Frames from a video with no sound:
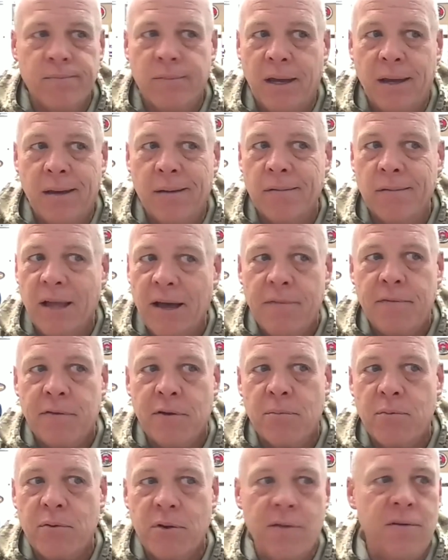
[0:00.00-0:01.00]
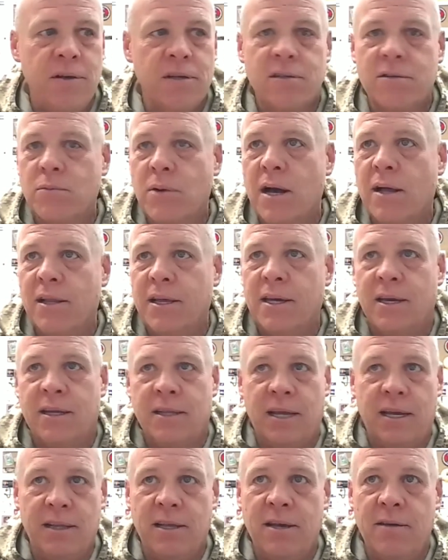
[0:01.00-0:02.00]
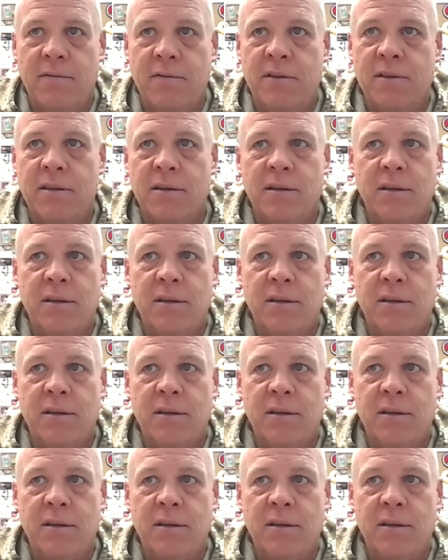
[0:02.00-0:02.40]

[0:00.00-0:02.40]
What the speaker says: they left their previous dwelling and they live